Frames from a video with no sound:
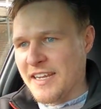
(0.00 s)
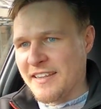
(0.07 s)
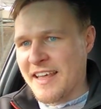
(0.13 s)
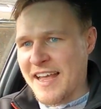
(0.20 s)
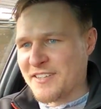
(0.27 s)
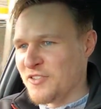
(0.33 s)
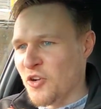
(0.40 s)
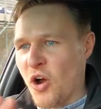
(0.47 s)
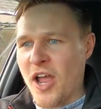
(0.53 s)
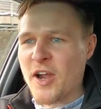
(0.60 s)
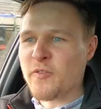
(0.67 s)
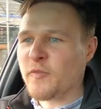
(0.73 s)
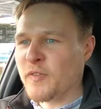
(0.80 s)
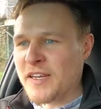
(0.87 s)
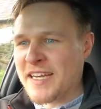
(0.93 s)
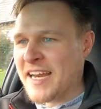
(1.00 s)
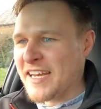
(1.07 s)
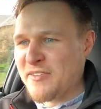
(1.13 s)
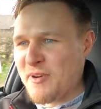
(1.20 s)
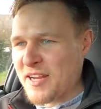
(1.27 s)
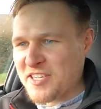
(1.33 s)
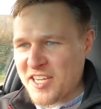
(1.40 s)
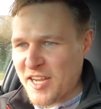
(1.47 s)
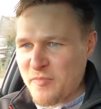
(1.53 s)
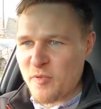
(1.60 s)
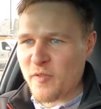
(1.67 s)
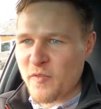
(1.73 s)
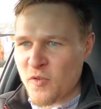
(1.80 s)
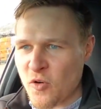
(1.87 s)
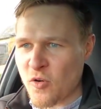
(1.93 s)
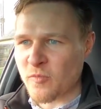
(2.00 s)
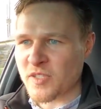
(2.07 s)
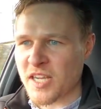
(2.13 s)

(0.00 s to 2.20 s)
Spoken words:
that's not helpful in any way, shape or form.